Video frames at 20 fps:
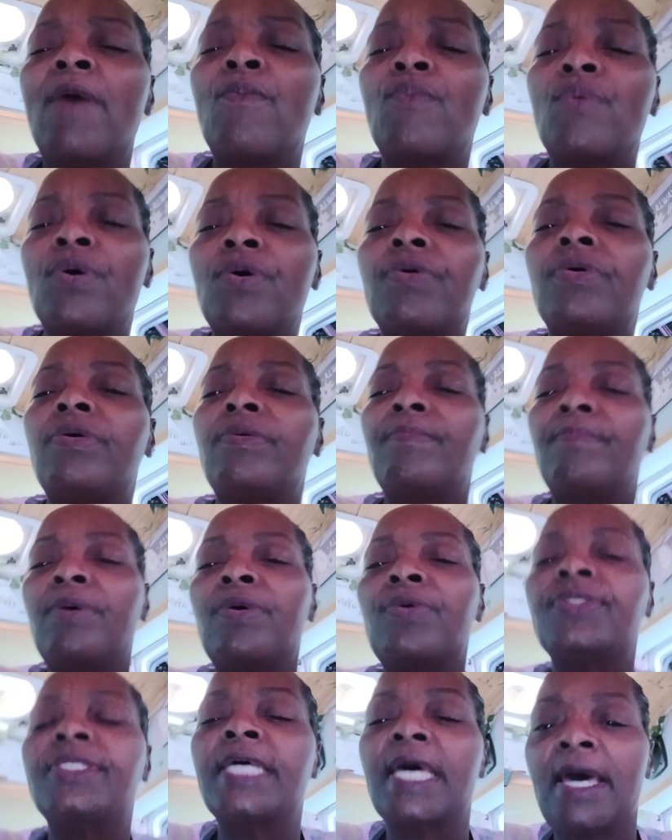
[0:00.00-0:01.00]
welcome
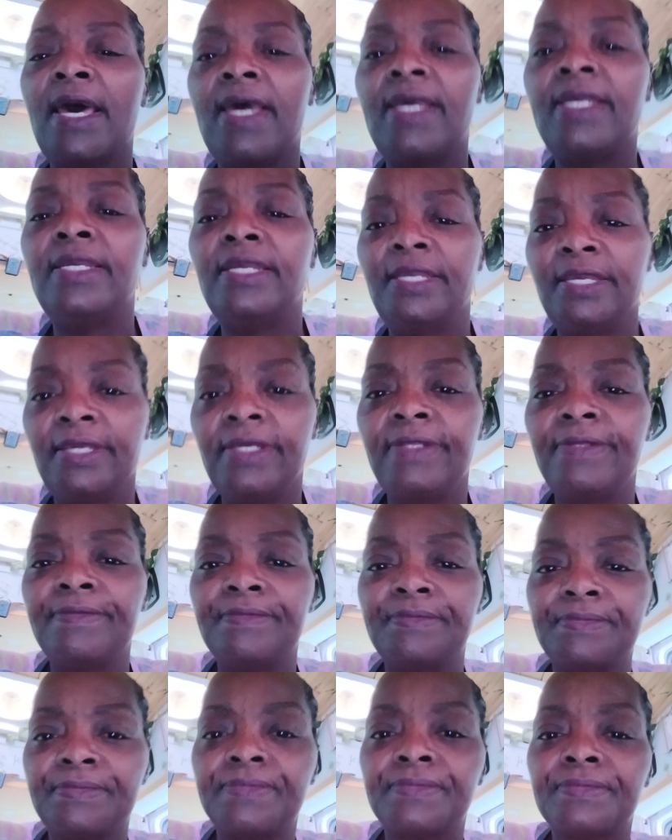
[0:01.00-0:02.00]
Most High in
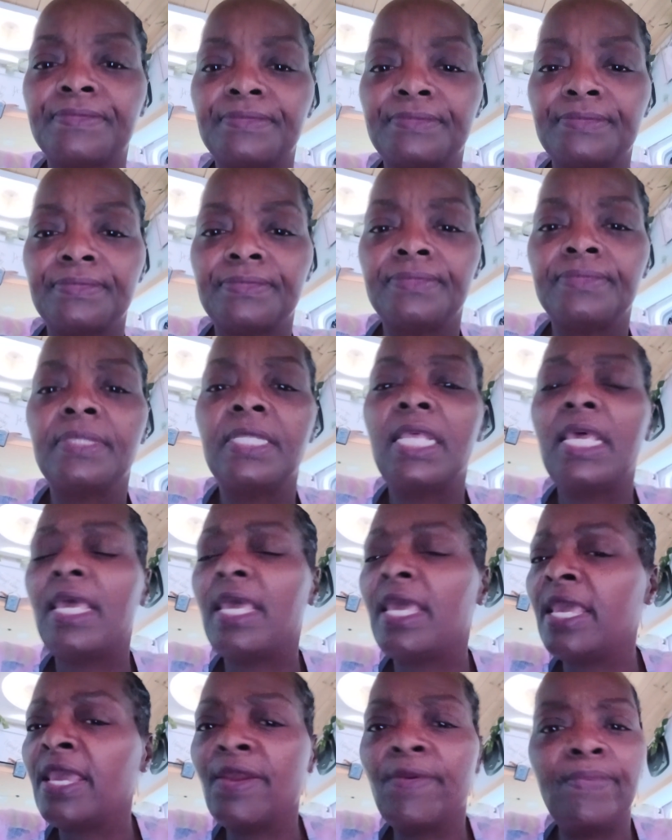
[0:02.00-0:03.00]

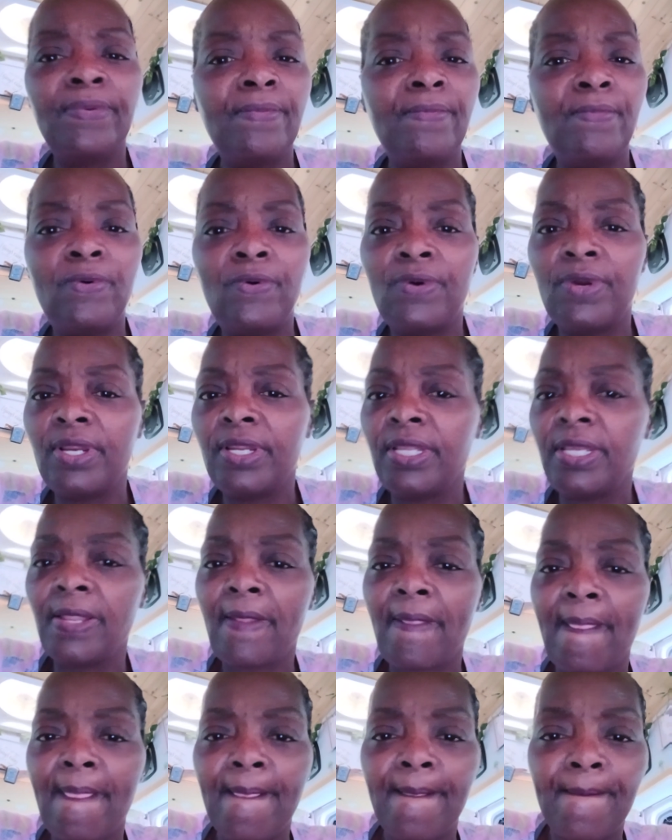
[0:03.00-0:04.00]
every morning.
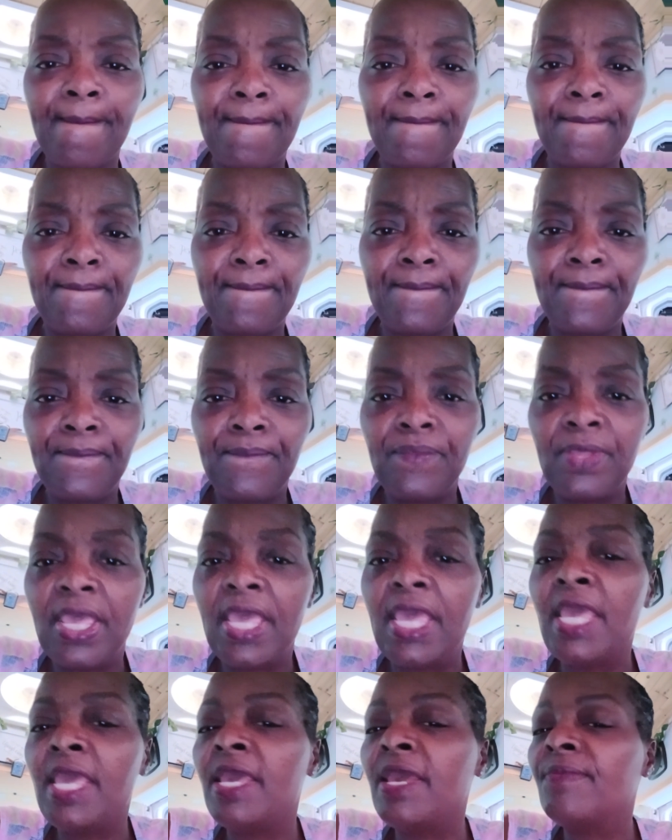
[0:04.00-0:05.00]

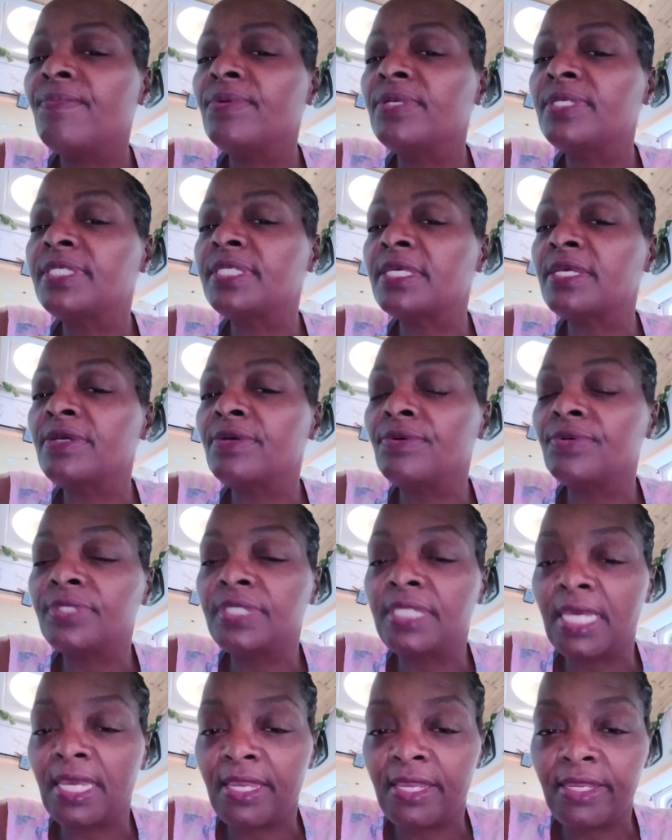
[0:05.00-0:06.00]
Every single
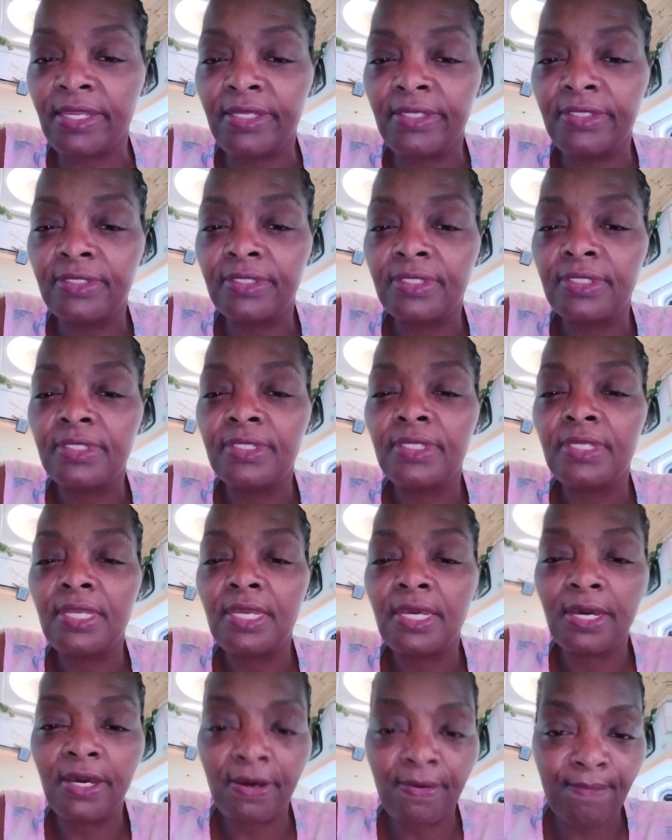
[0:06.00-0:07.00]
day
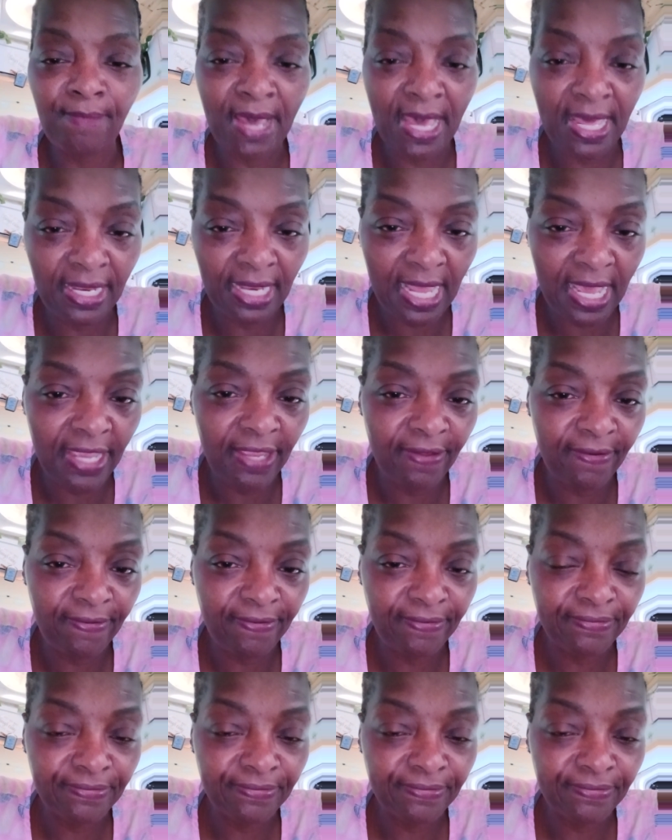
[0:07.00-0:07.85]
of my life,